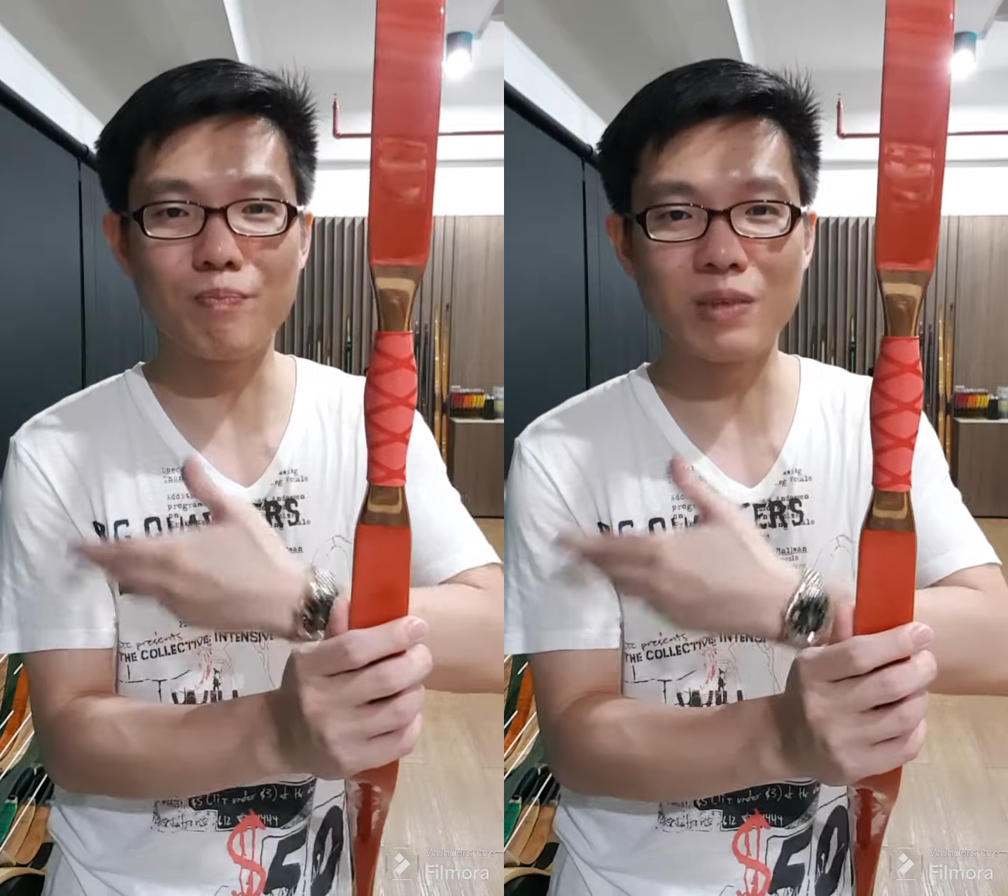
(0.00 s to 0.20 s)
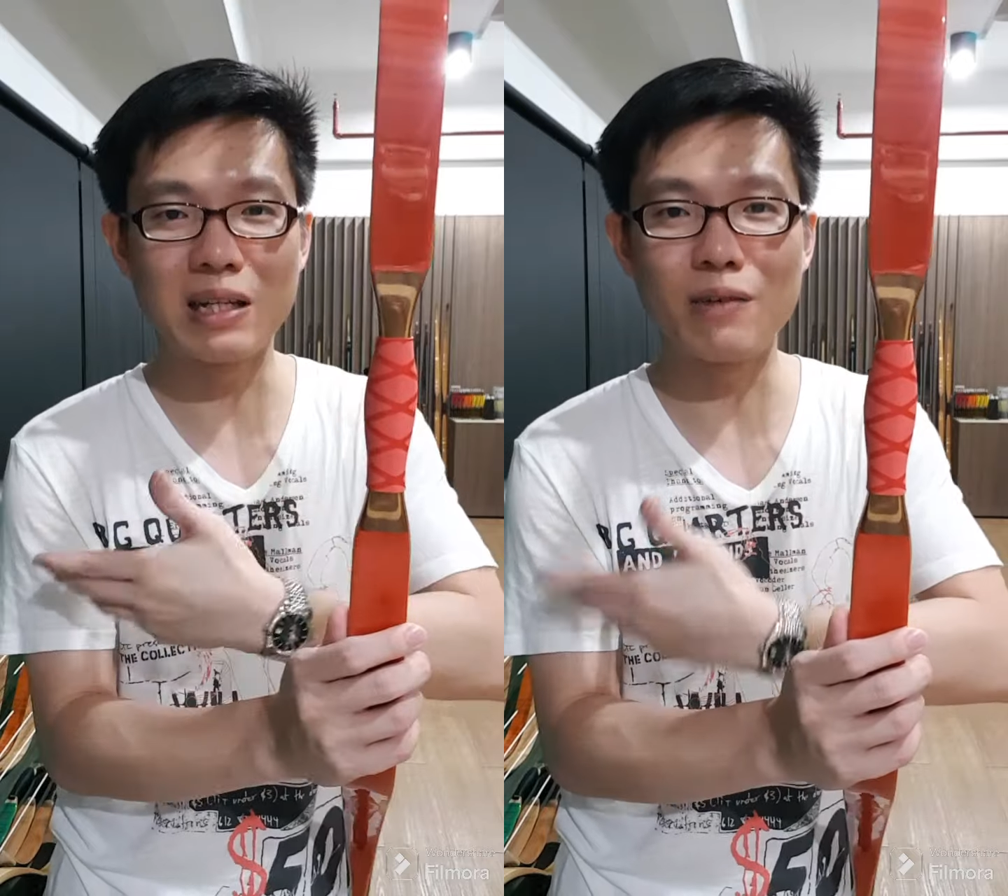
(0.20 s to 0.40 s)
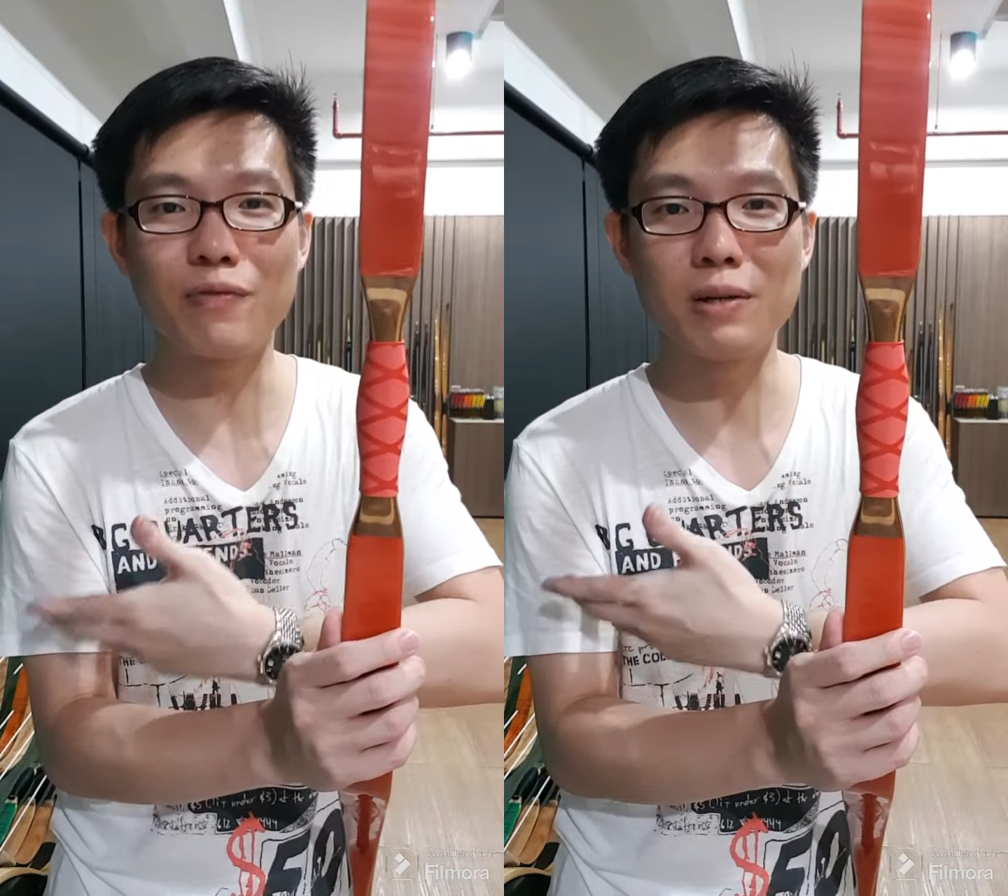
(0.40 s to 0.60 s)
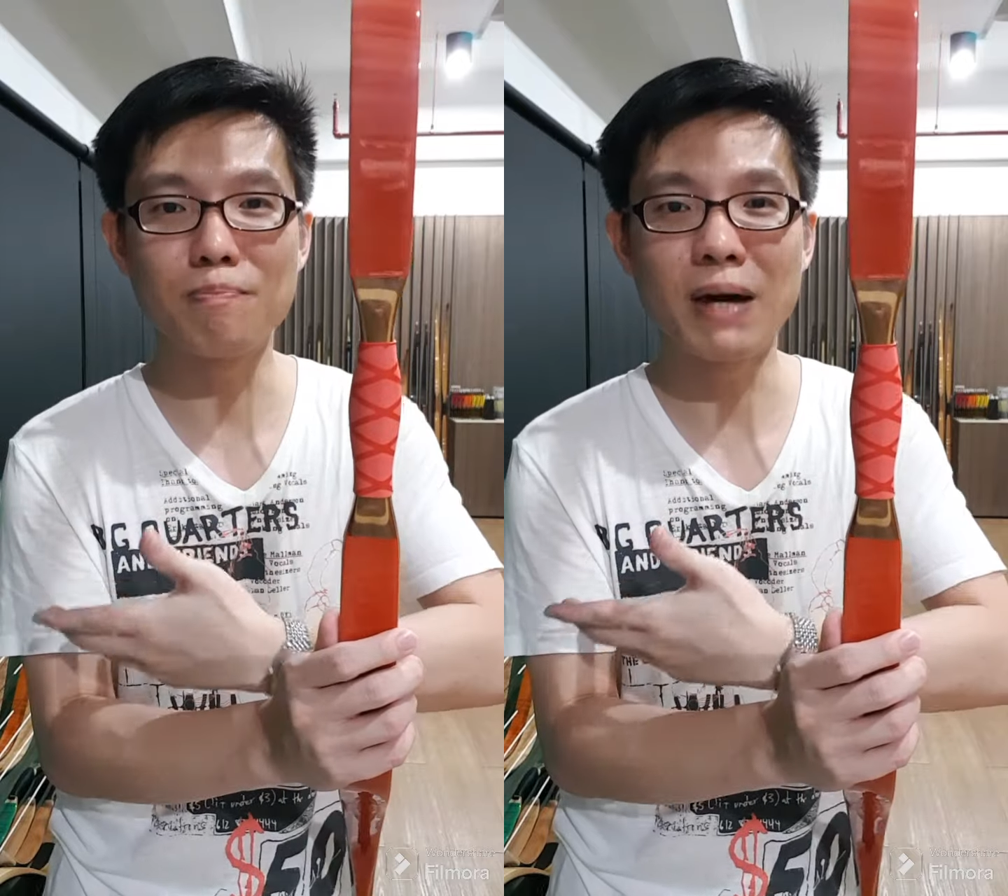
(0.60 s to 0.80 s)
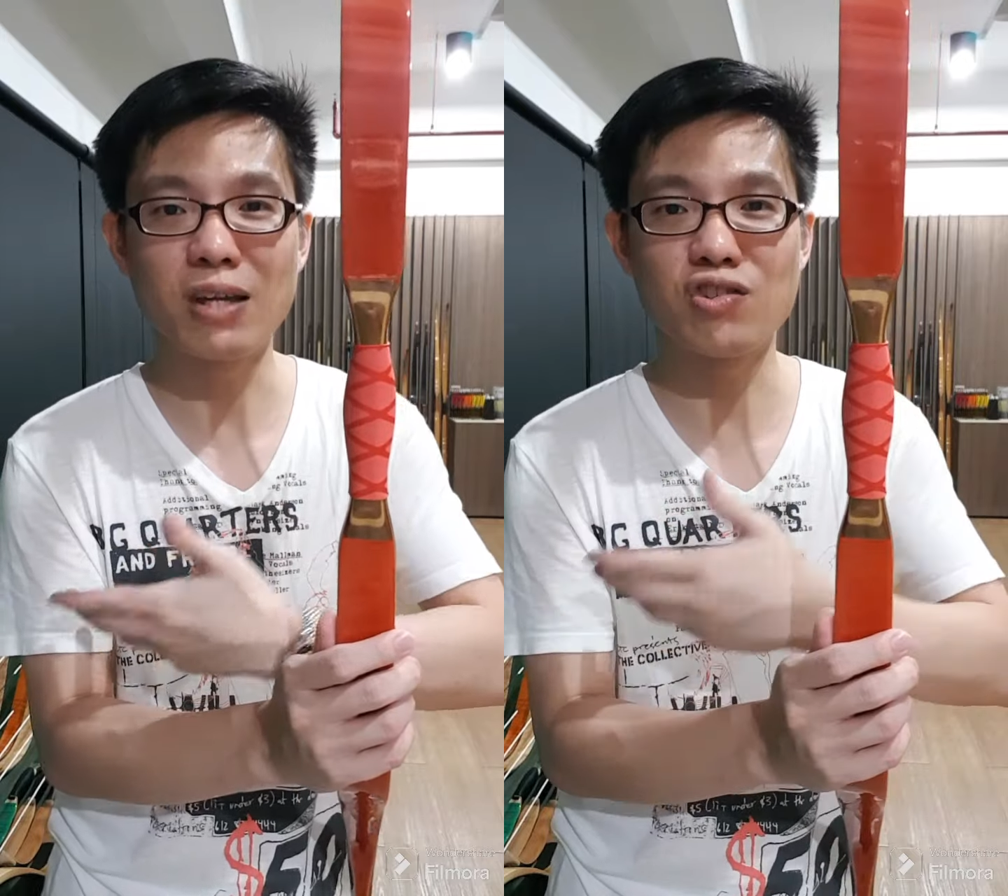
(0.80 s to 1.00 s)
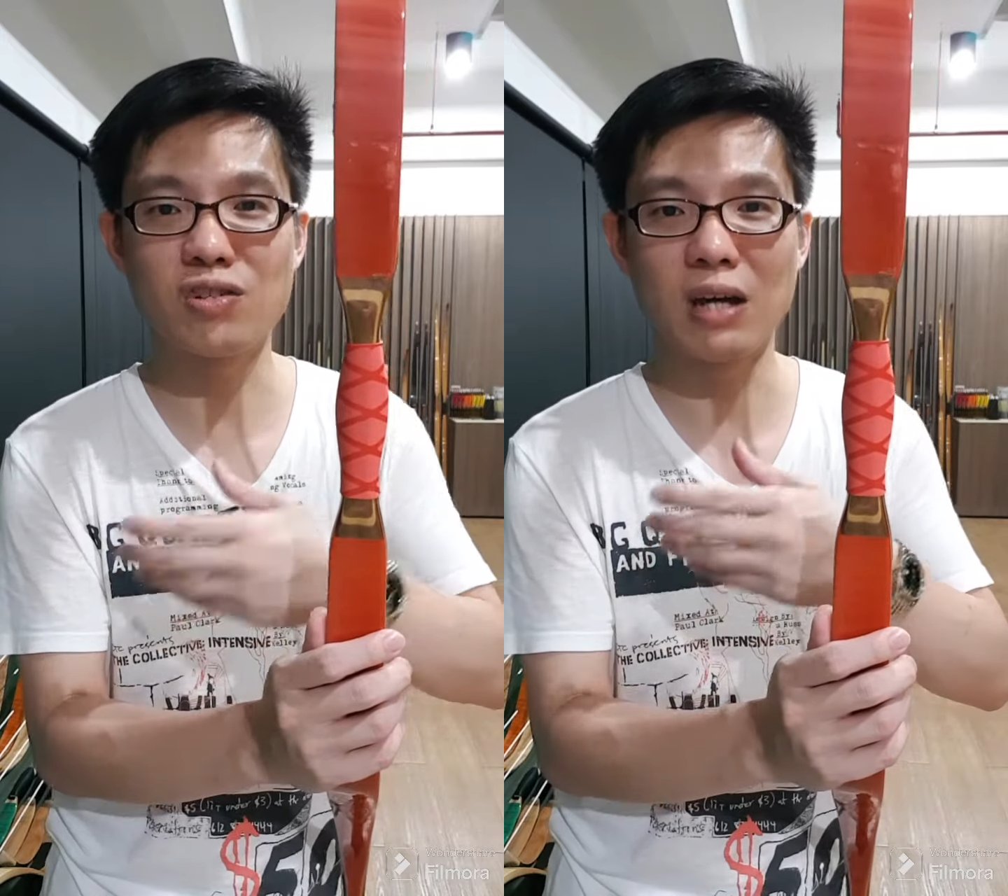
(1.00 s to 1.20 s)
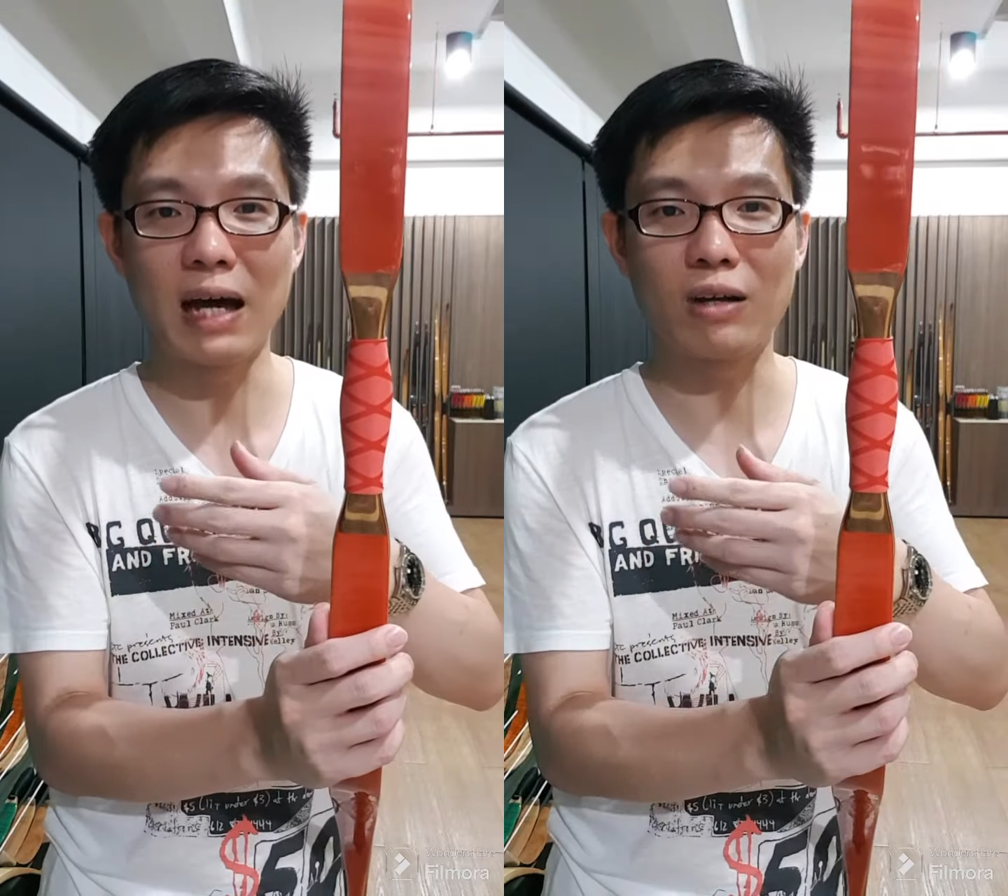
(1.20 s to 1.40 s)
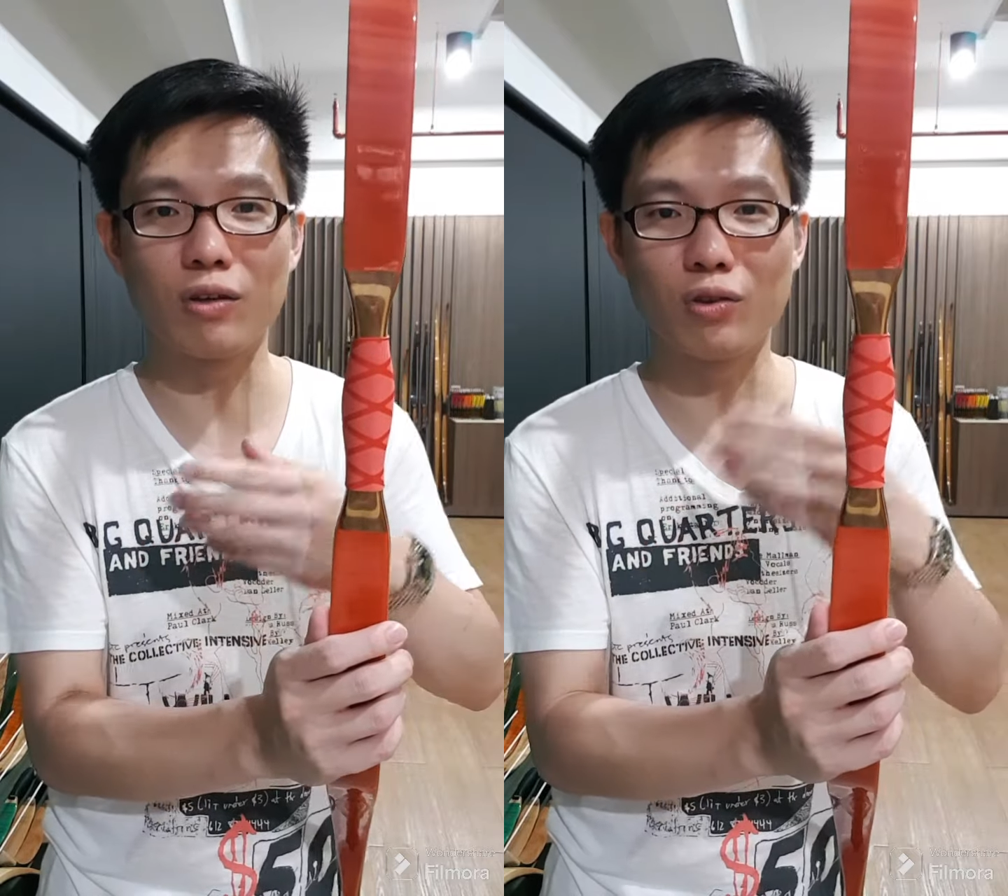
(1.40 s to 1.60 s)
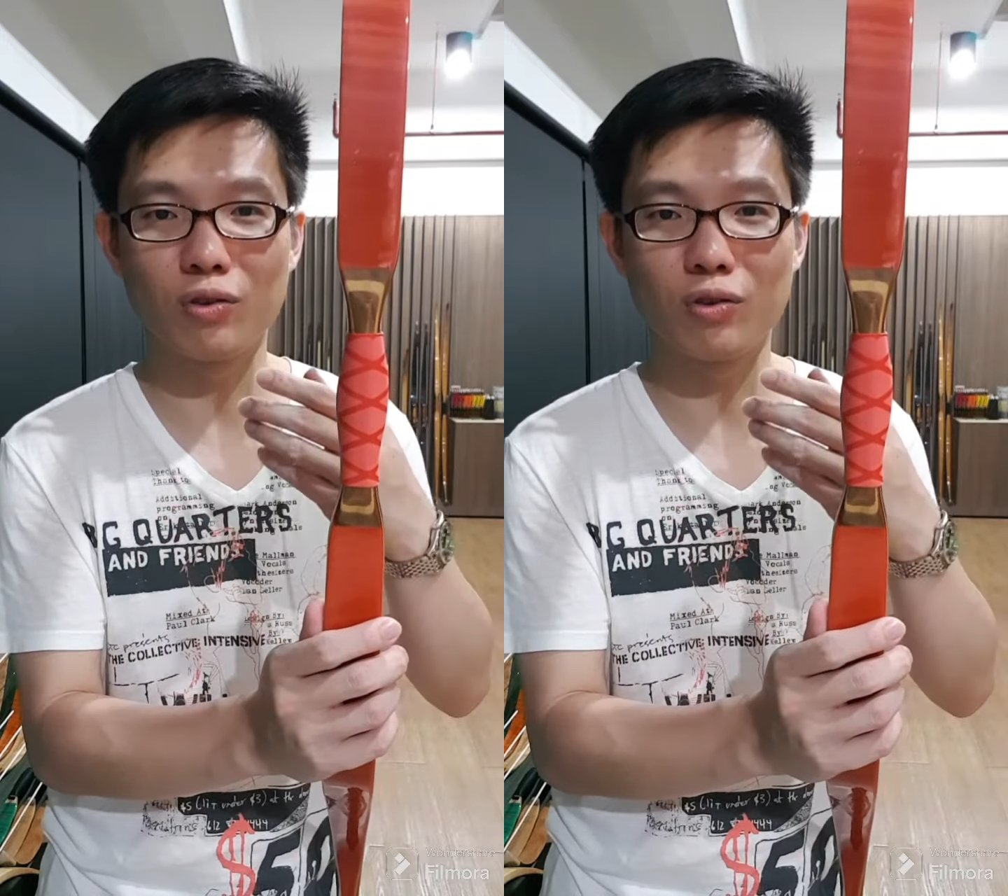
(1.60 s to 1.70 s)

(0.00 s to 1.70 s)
delivery batch I got